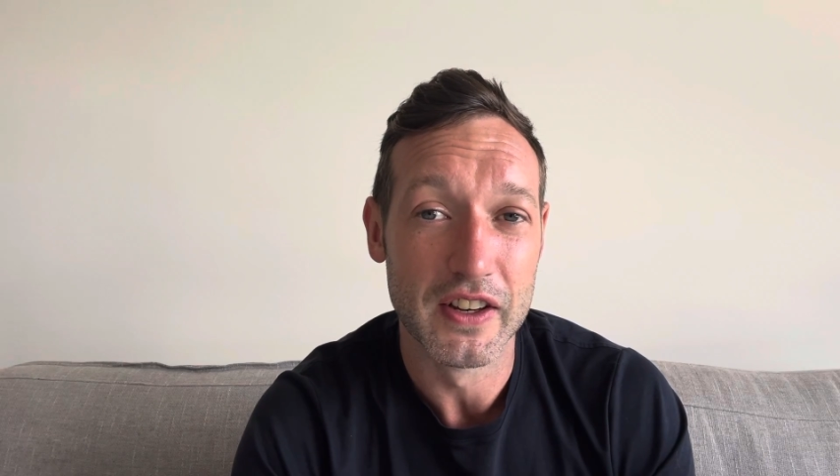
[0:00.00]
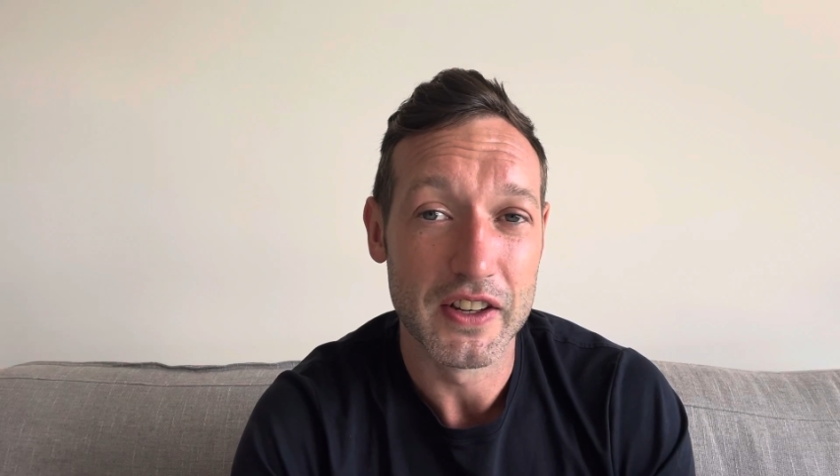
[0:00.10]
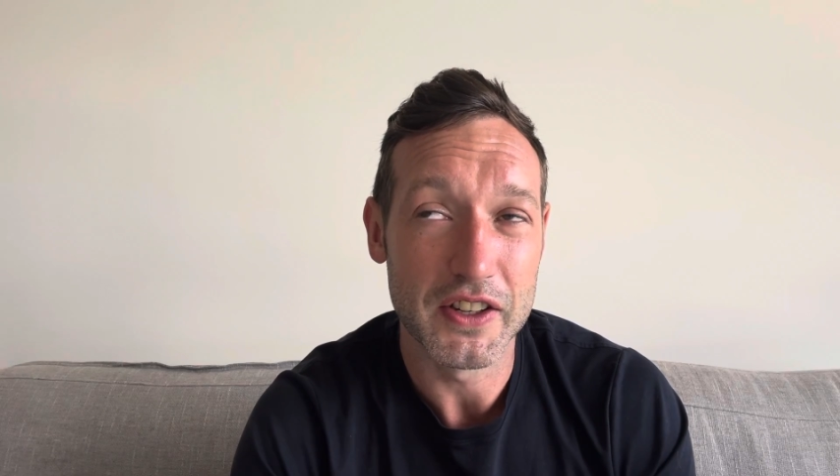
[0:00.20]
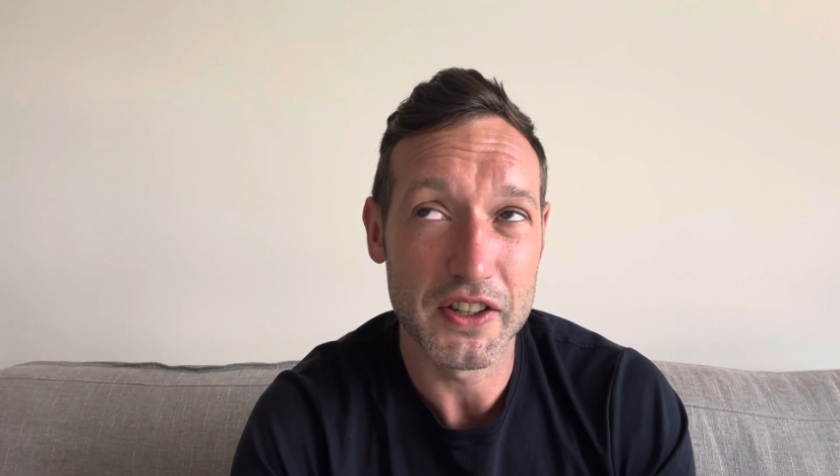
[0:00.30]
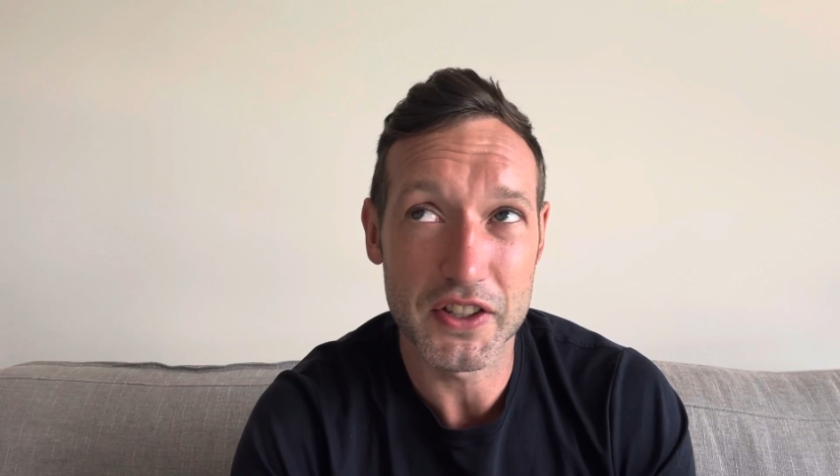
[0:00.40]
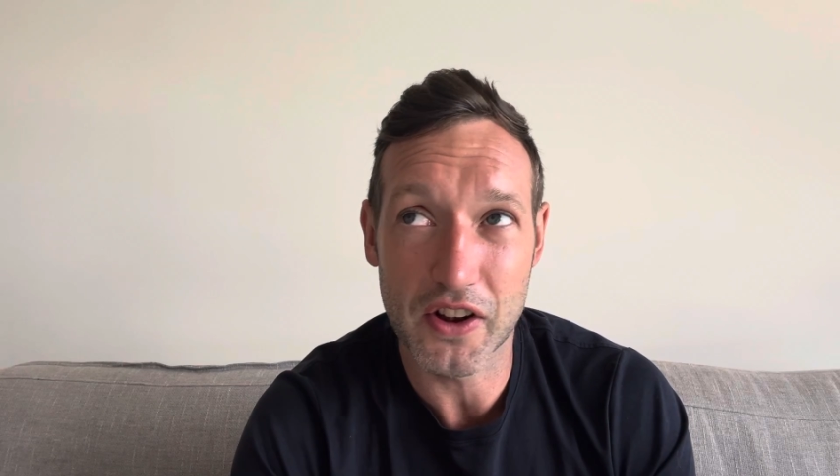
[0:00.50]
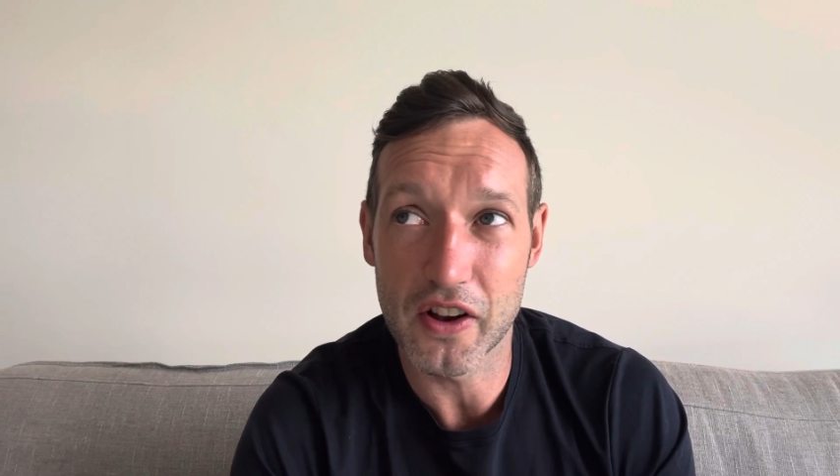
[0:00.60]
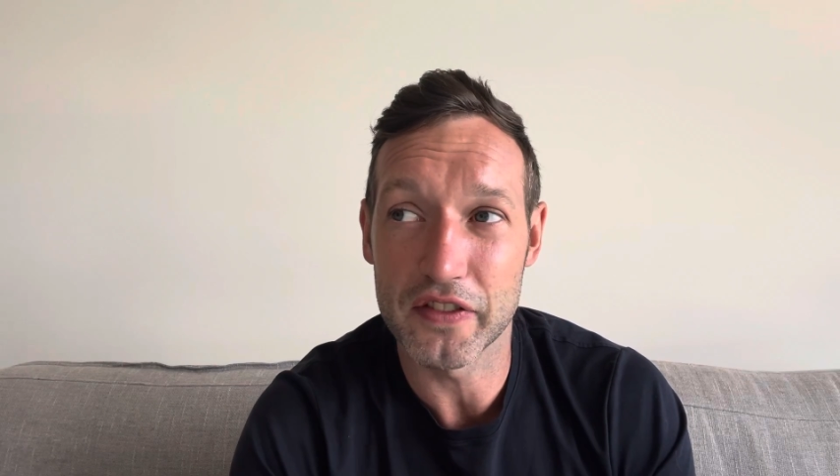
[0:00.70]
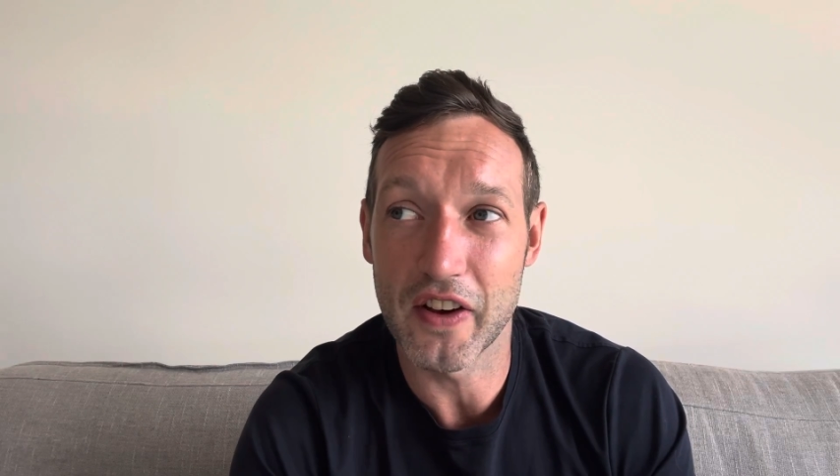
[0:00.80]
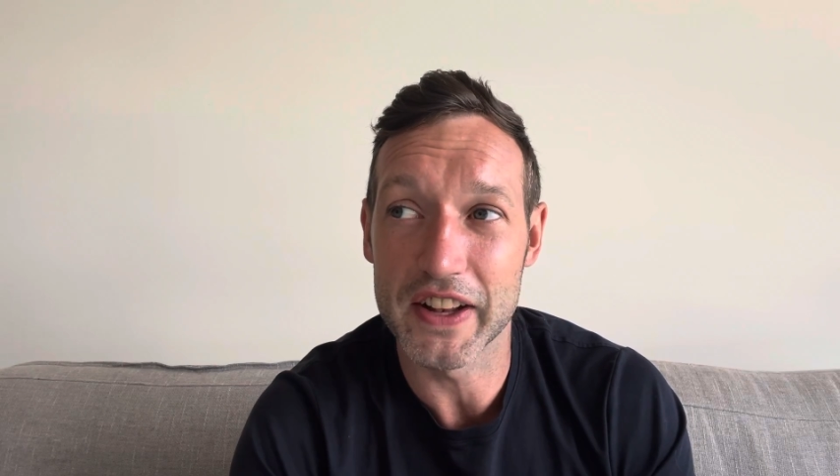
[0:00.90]
You
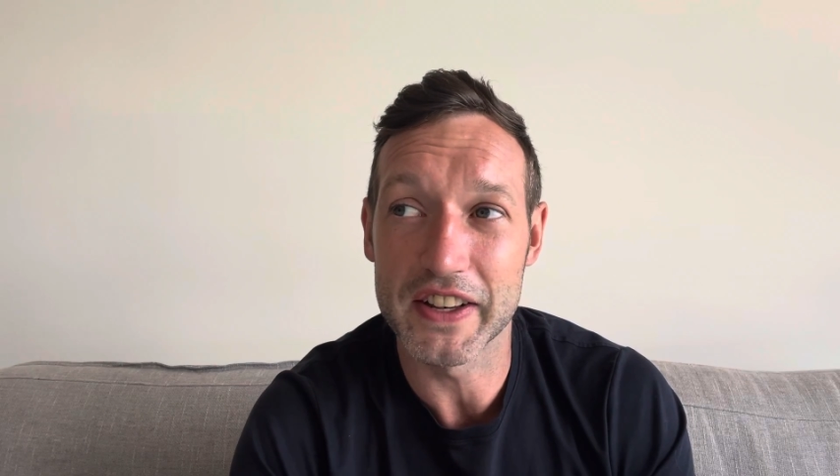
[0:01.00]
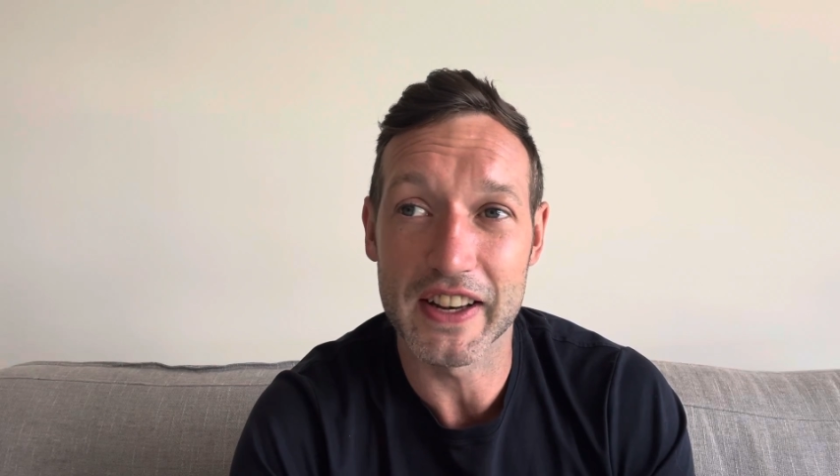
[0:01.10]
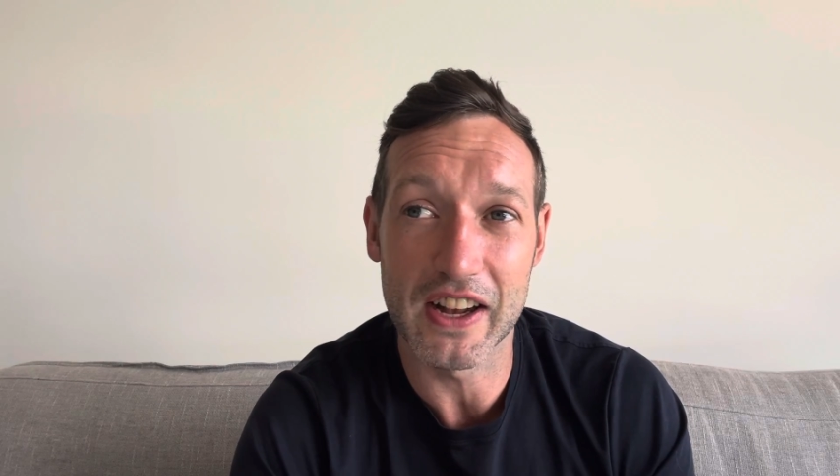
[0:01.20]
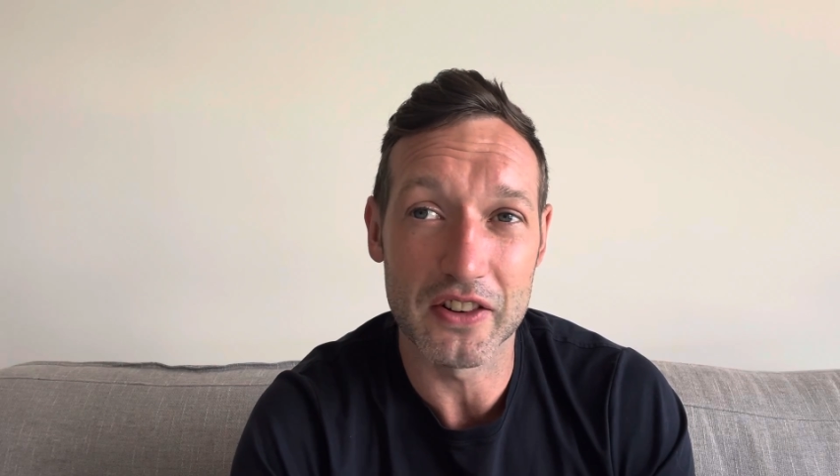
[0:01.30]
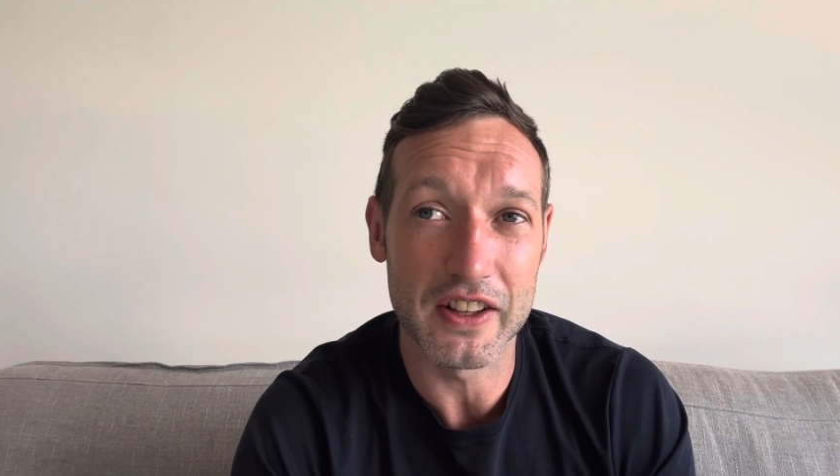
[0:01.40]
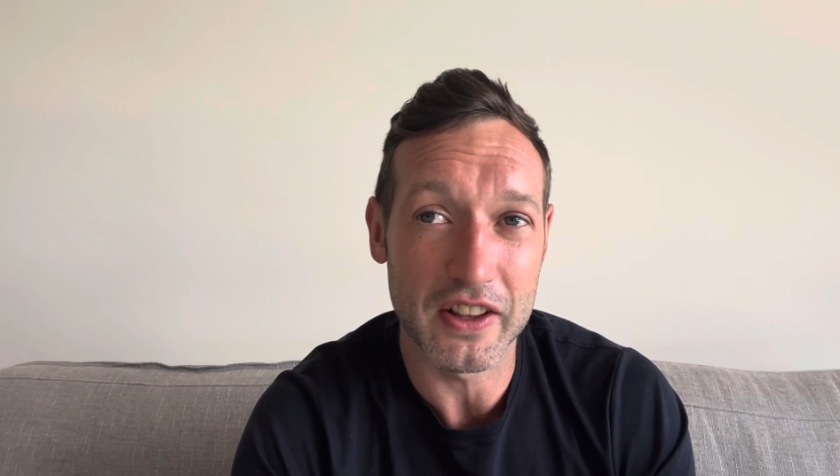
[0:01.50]
start finding out